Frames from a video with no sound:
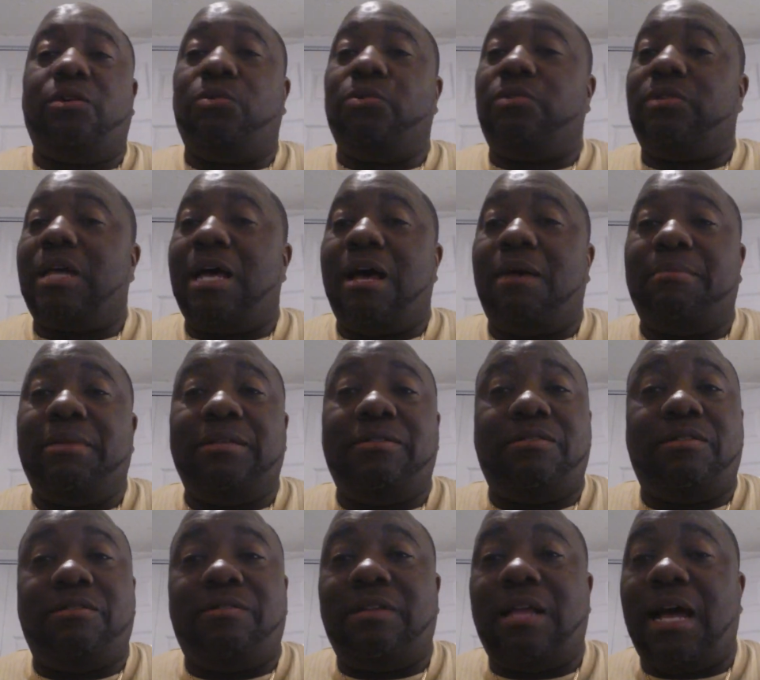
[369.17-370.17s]
those
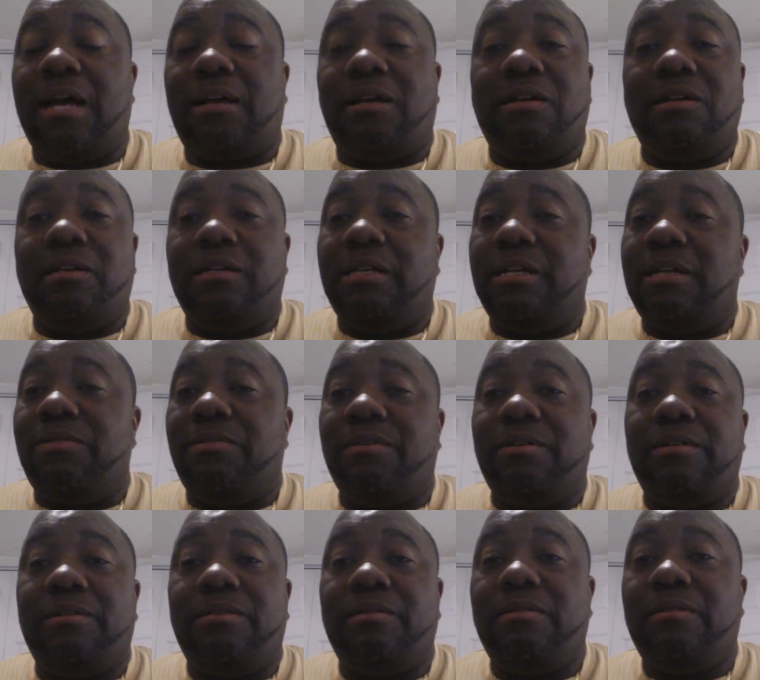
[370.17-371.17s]
comments is not good
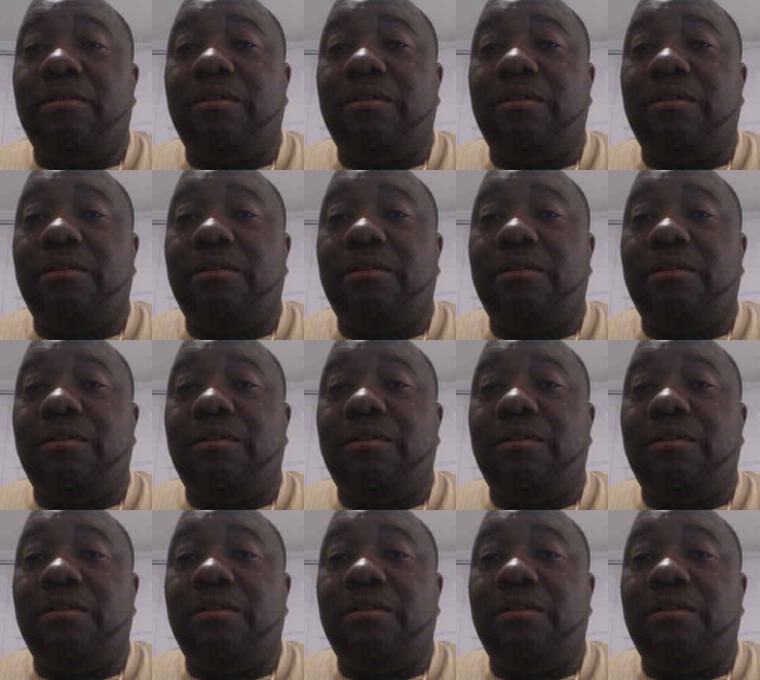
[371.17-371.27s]
either.